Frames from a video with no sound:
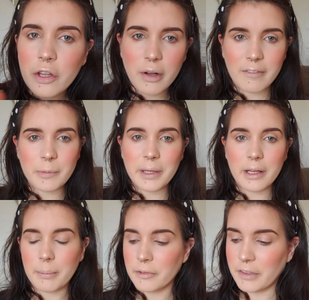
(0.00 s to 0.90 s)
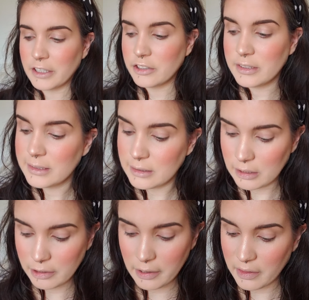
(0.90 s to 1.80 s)
don't have to be like a perfectionist
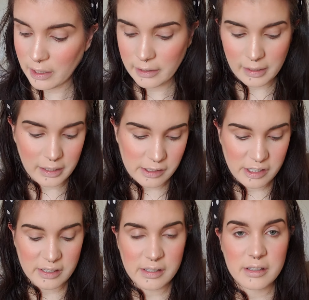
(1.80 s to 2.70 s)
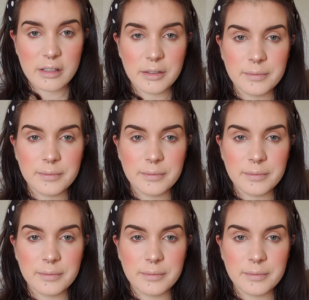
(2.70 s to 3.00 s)
or anything like that. Just